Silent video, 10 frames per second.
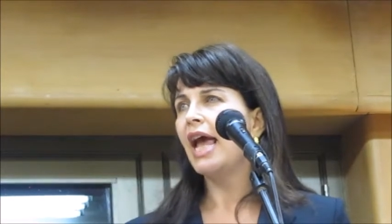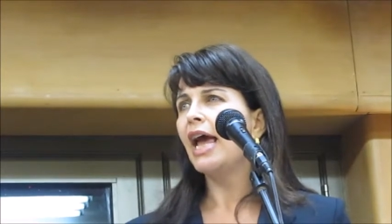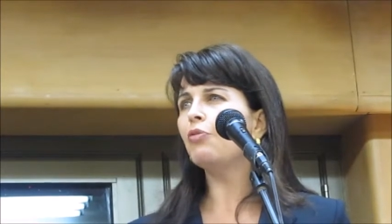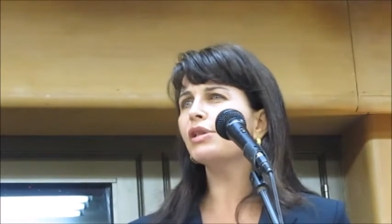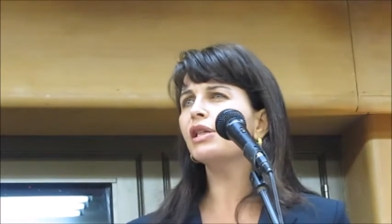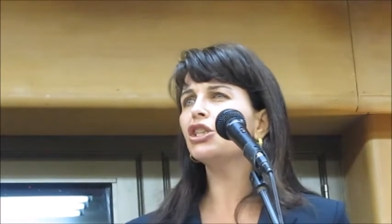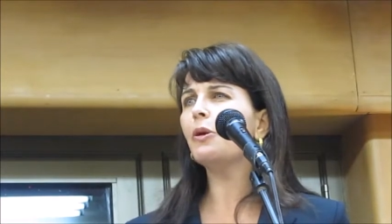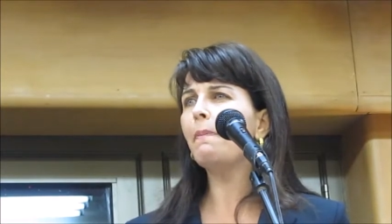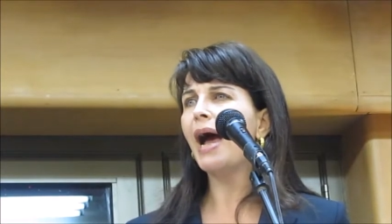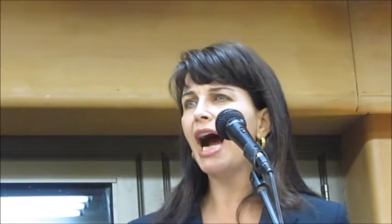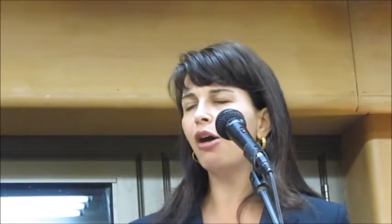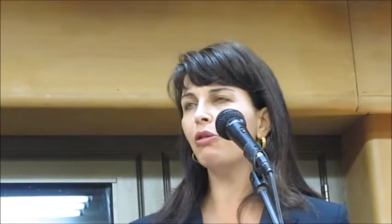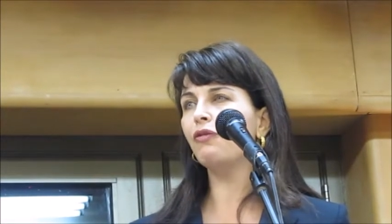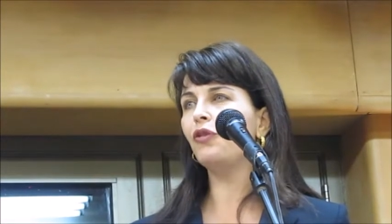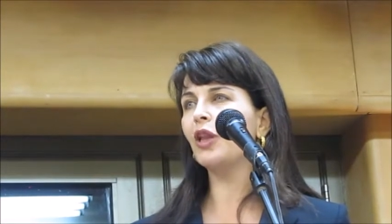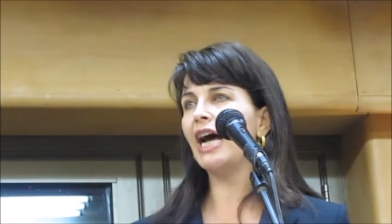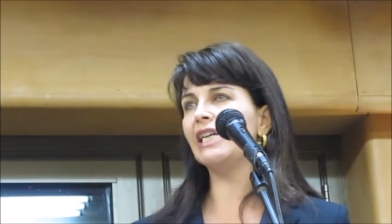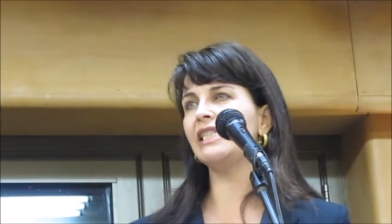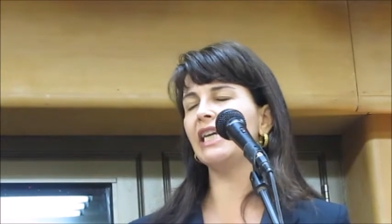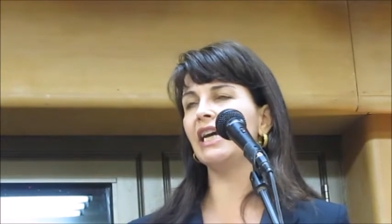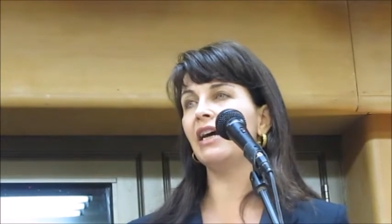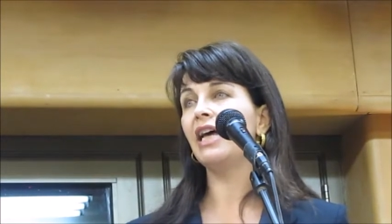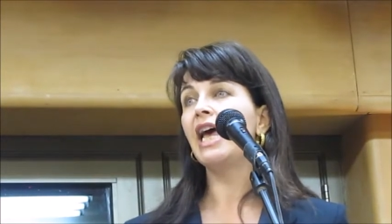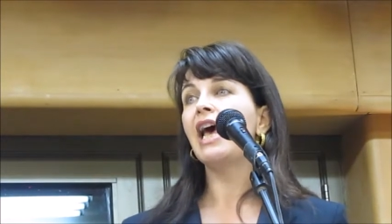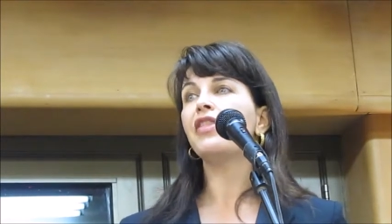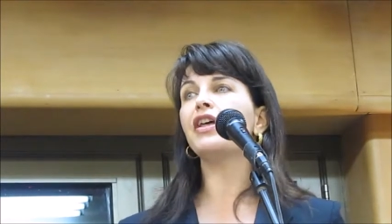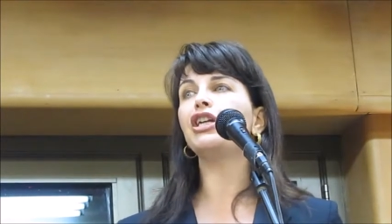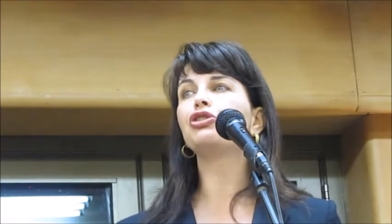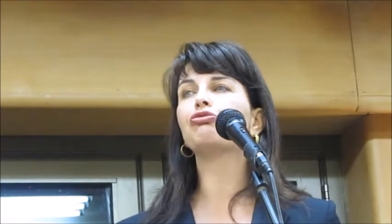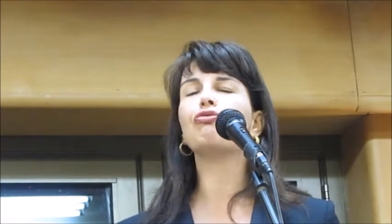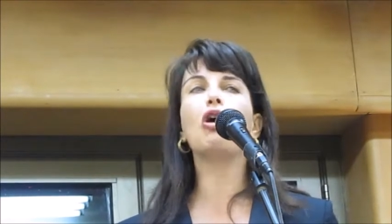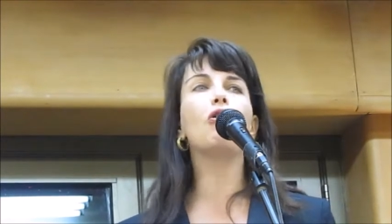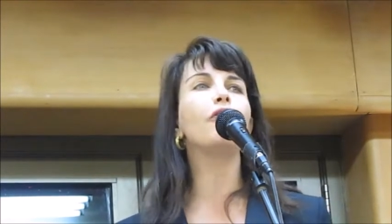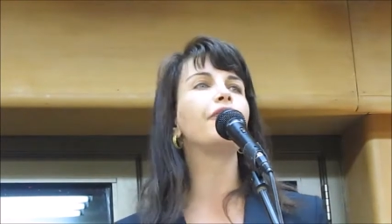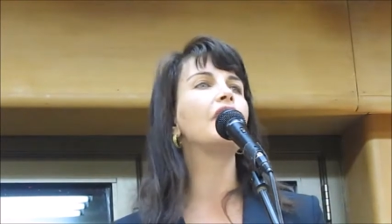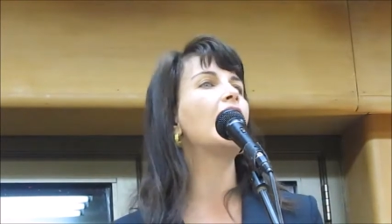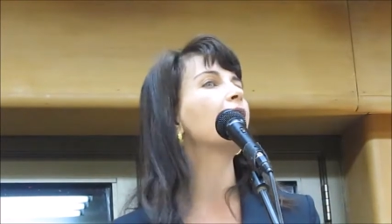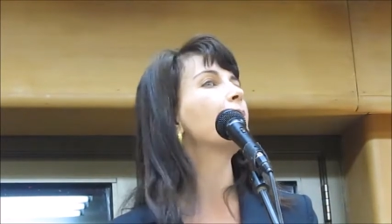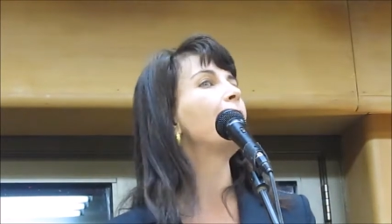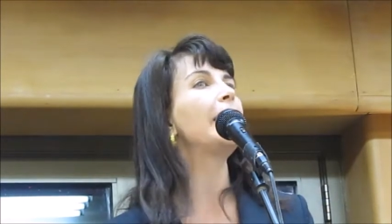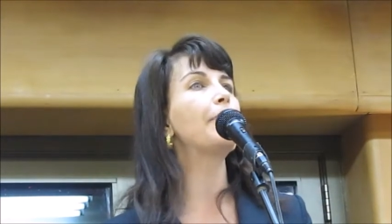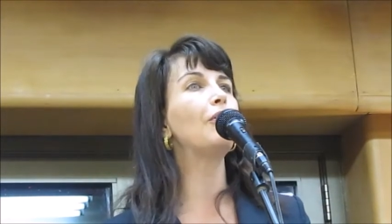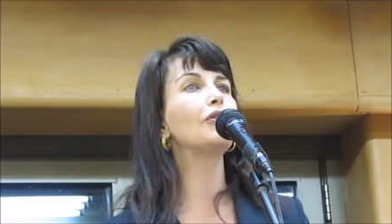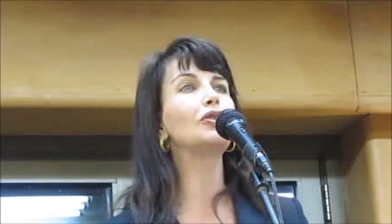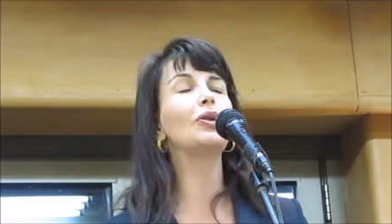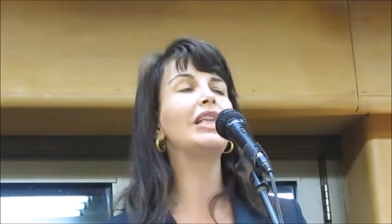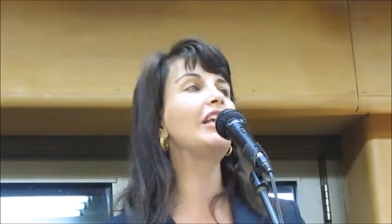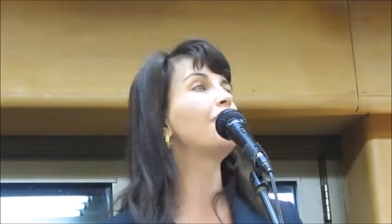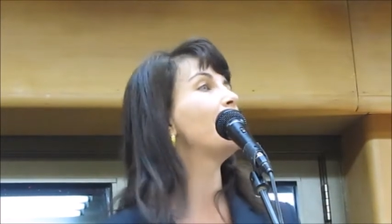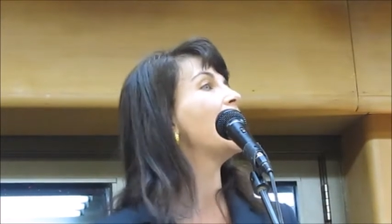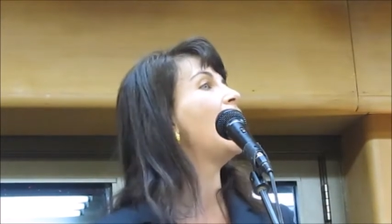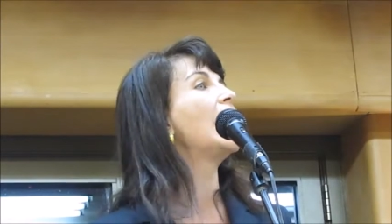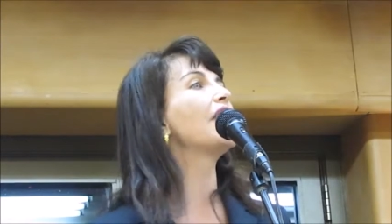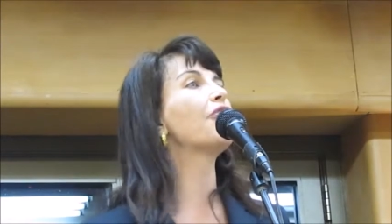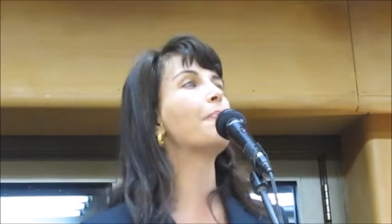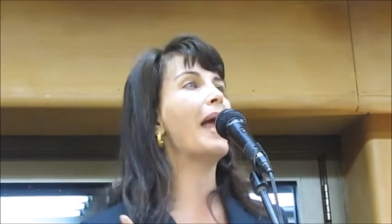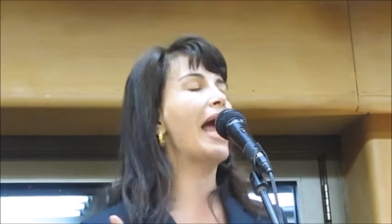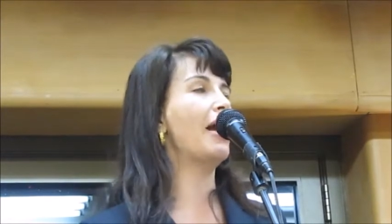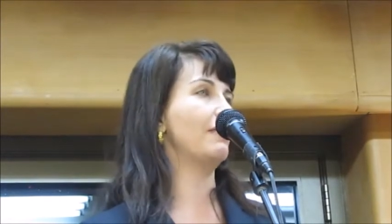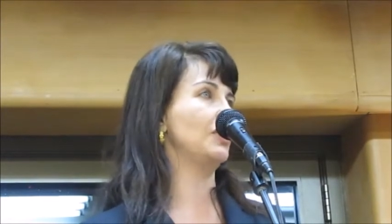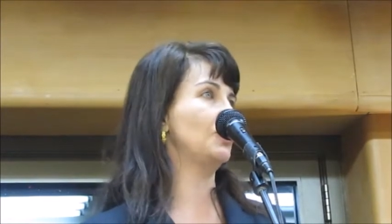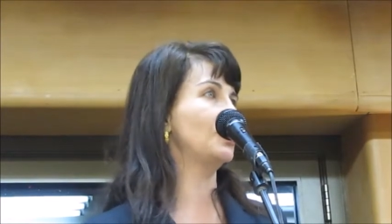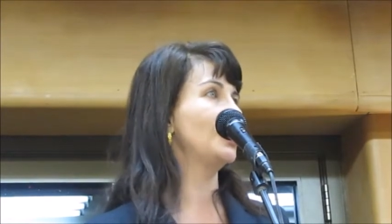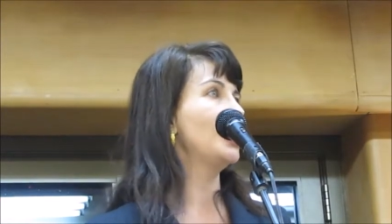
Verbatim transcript: It was such a powerful idea that it drove young people to leave behind their parents